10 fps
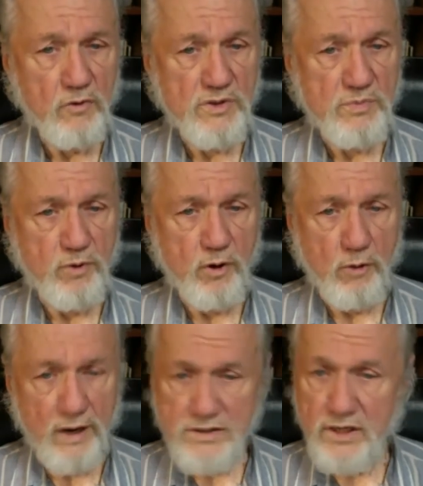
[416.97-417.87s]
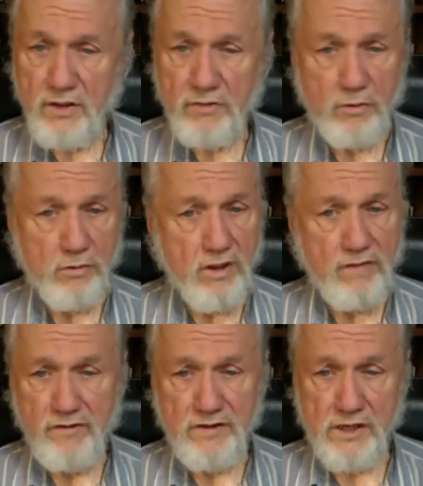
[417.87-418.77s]
was progressing through
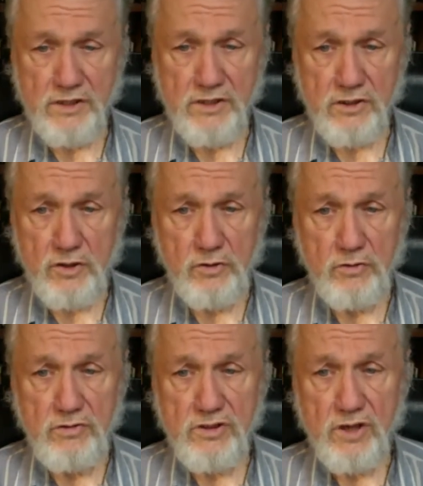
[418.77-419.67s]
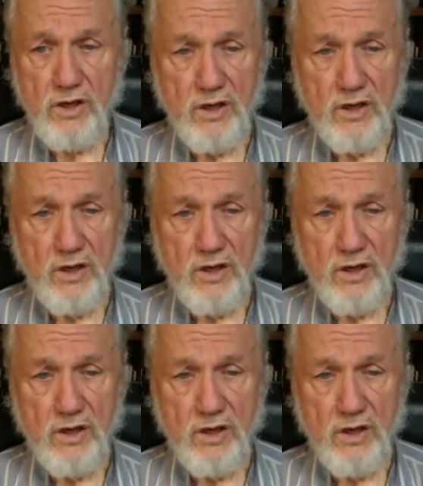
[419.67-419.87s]
the vicissitudes